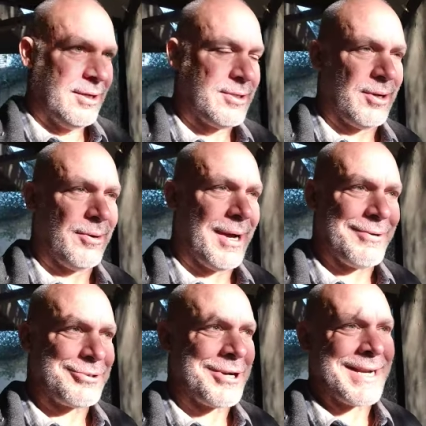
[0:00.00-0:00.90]
So I
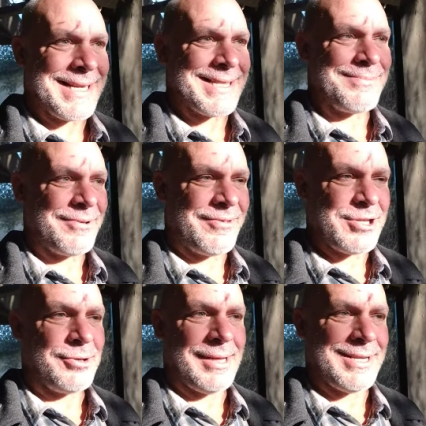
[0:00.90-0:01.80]
was trying to get them to
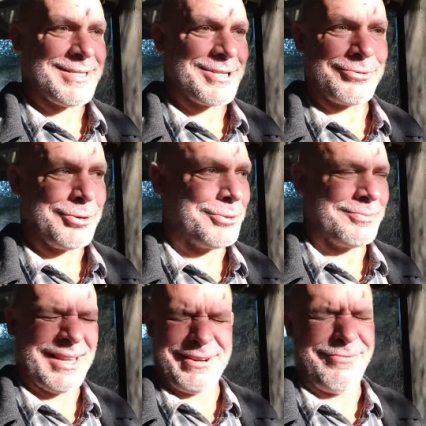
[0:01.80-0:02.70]
visualize this
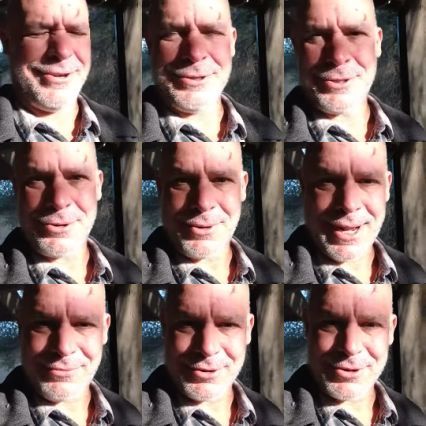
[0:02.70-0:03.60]
room, like filled to the
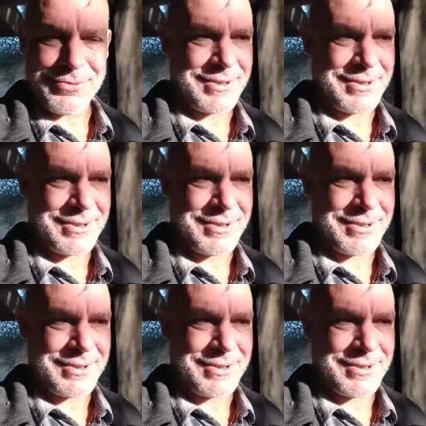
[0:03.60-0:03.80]
rafters